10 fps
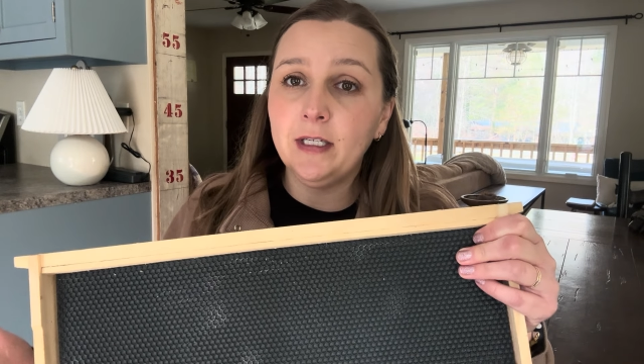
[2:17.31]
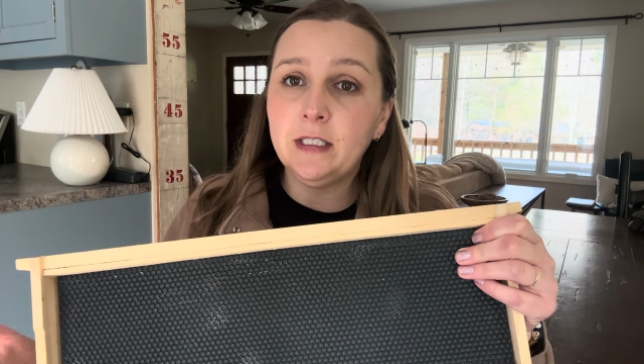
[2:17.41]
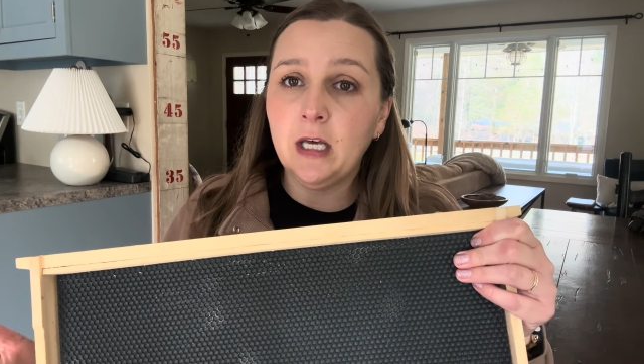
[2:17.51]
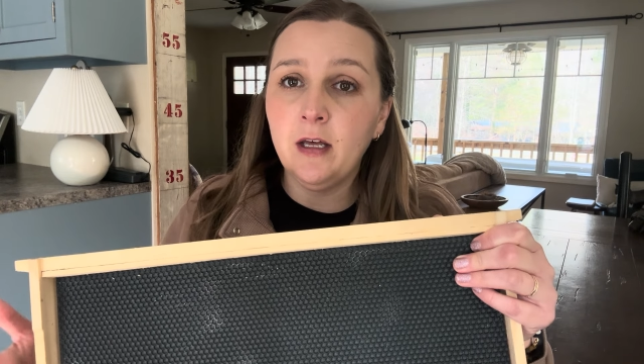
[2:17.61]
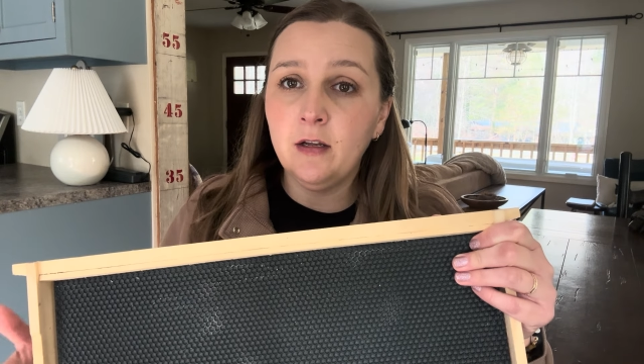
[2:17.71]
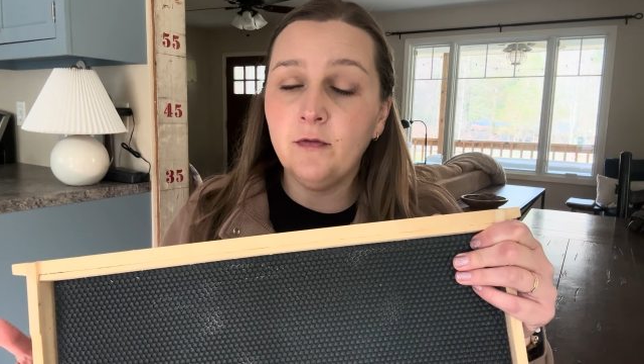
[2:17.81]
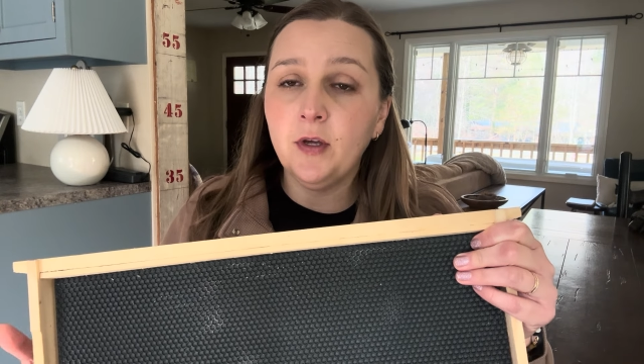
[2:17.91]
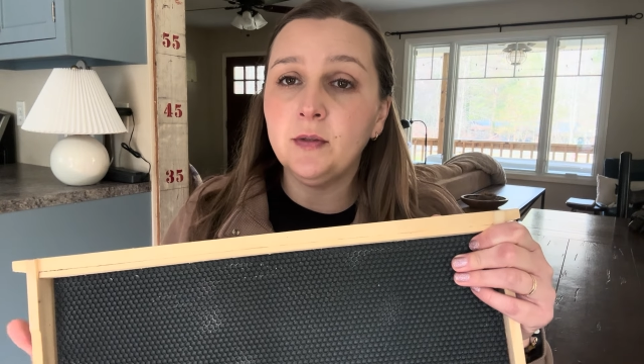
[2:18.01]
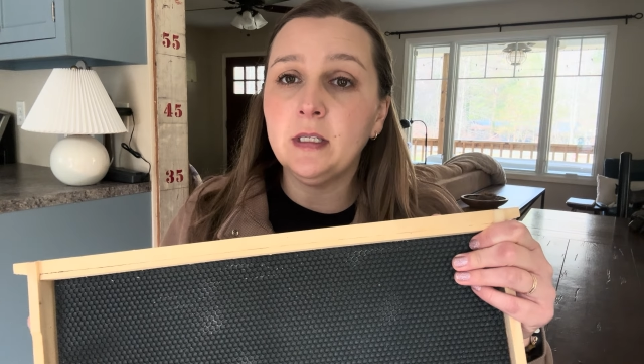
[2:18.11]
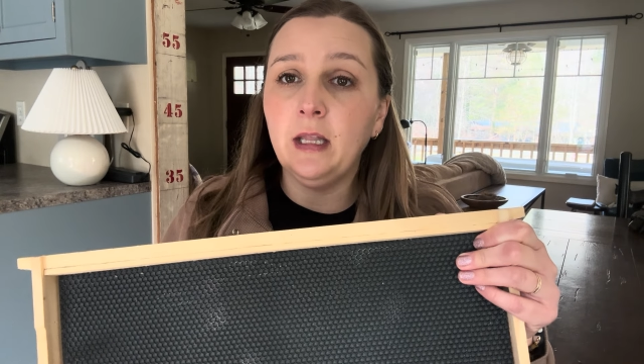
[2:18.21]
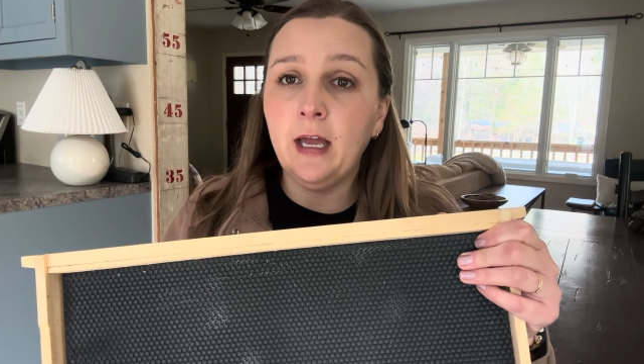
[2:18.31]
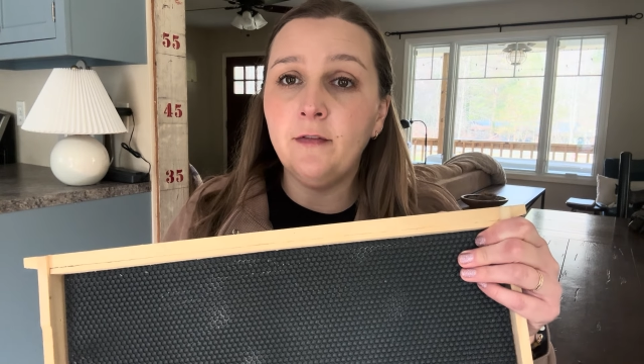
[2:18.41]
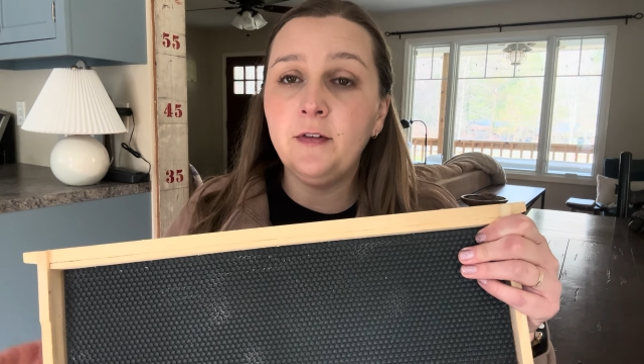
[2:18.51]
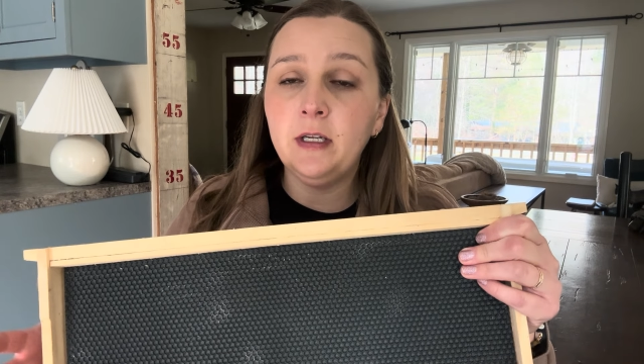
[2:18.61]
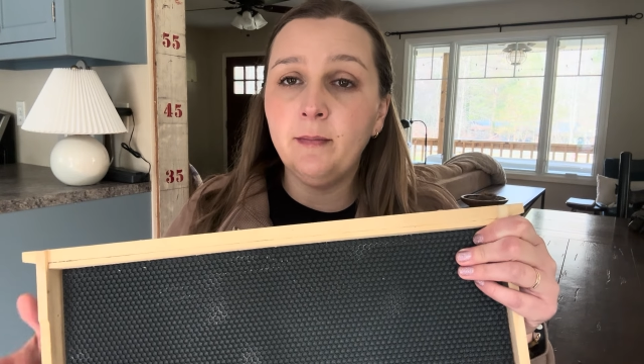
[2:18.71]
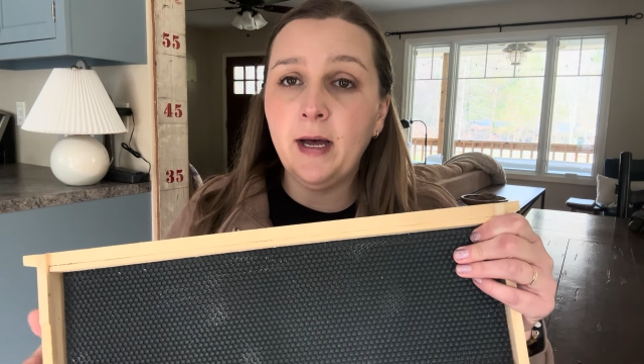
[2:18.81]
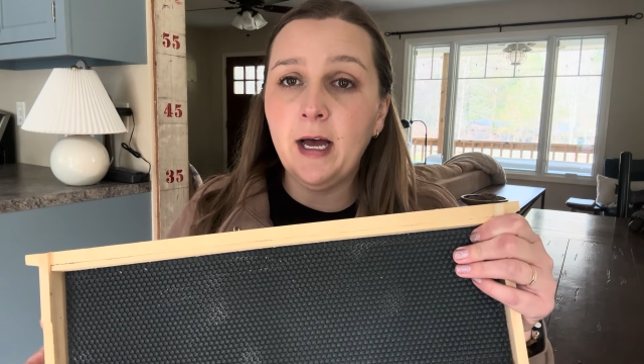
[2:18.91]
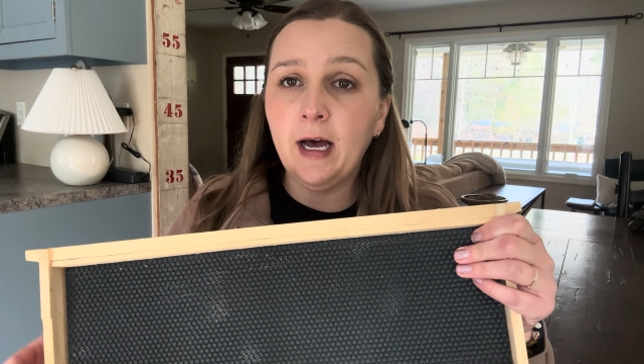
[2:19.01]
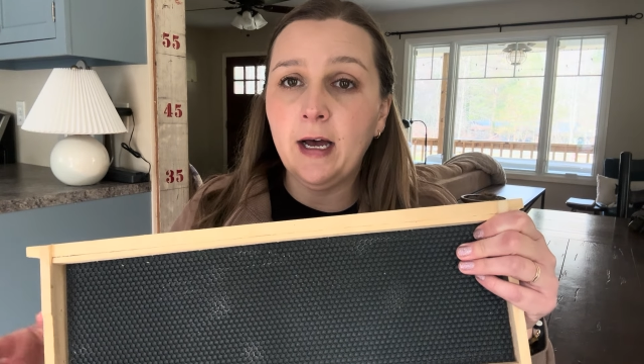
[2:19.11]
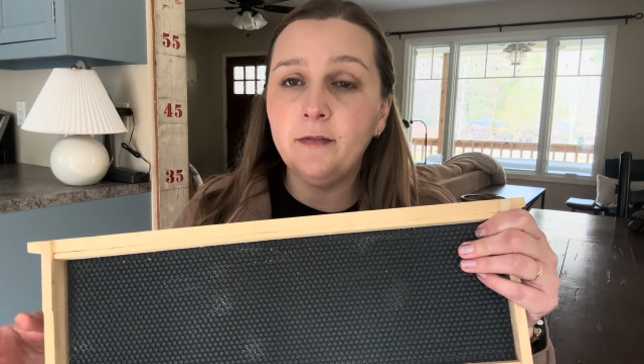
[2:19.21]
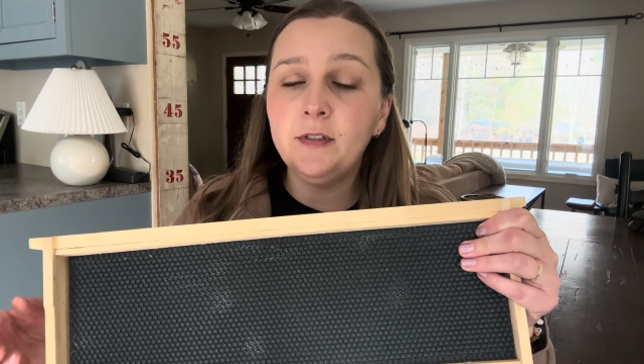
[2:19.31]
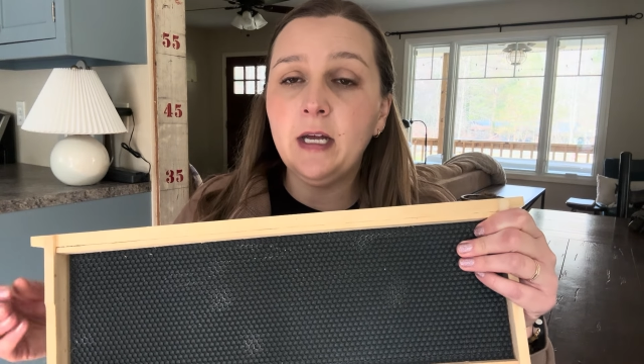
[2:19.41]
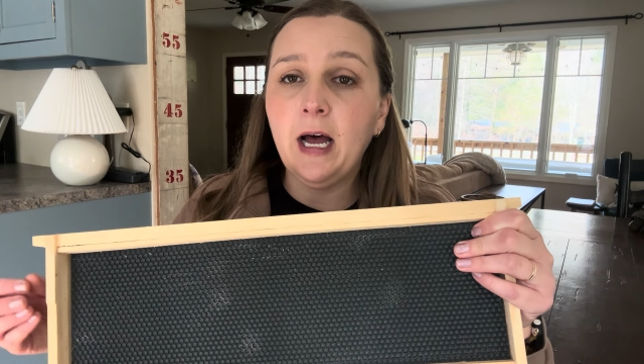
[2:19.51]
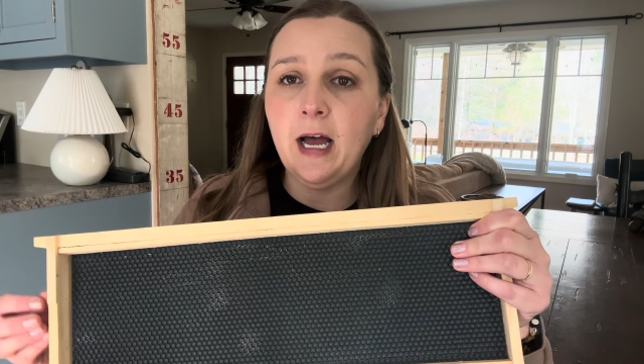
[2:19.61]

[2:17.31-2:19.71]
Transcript: a ton of those left in my hives.